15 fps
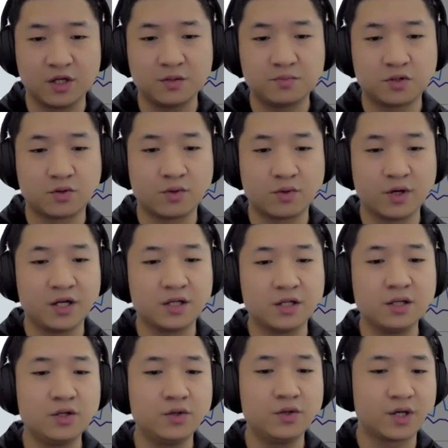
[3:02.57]
name
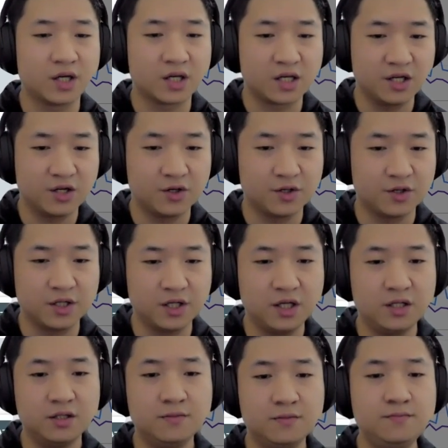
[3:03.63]
provider, you can click on
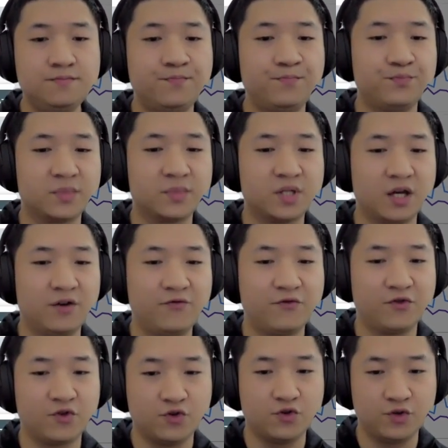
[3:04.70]
it, then
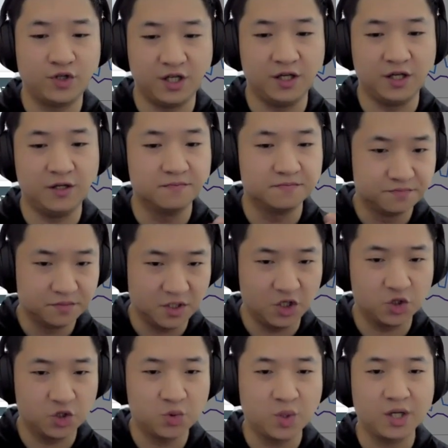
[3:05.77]
follow the
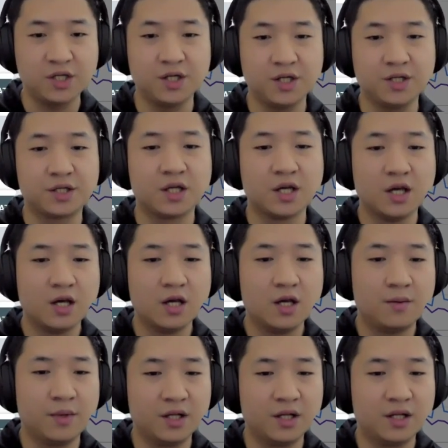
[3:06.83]
instructions.
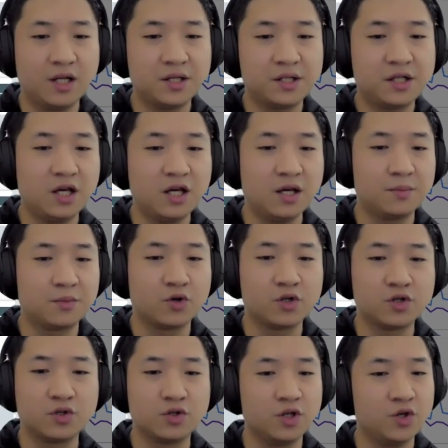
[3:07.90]
But let's say I'm going
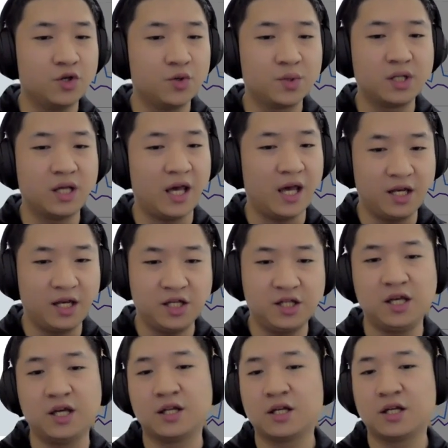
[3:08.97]
to use any
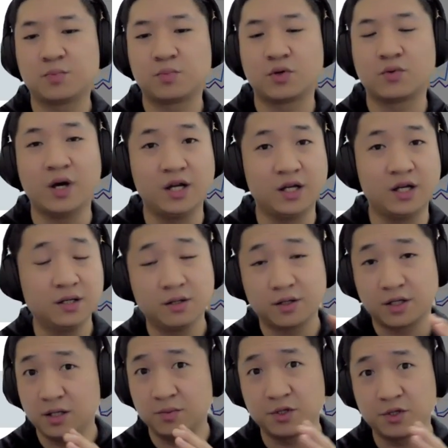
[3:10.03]
DNS provider,
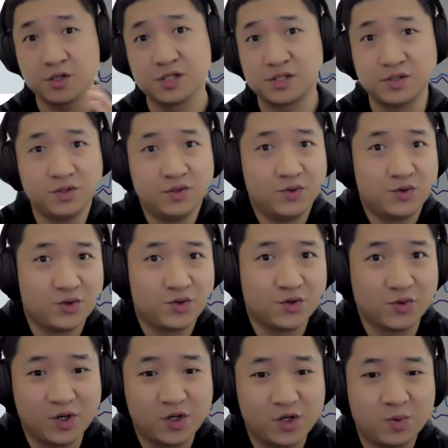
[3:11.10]
okay, because you don't know
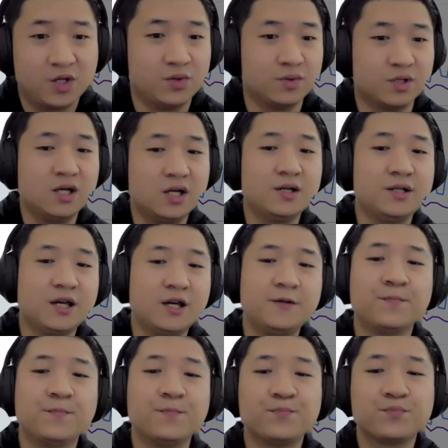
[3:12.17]
which one you are yet.
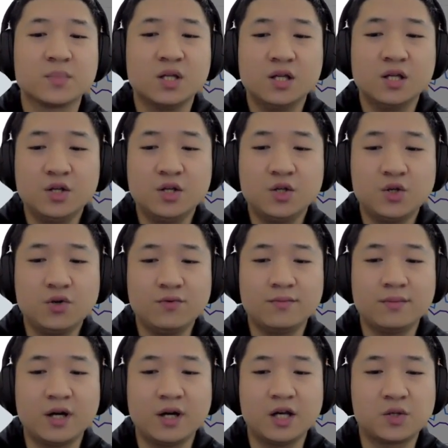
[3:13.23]
So
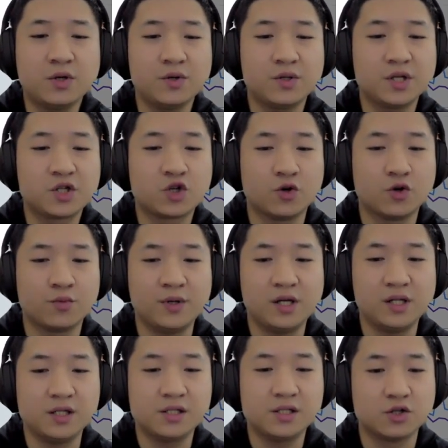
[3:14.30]
might as well just copy
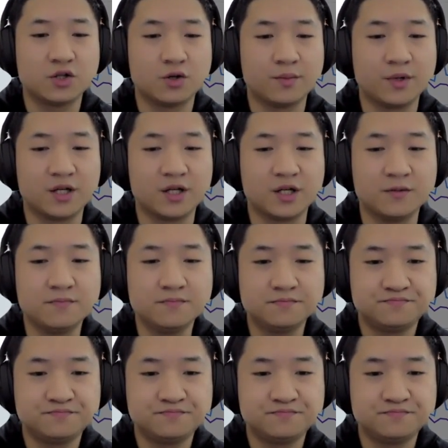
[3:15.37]
this domain name.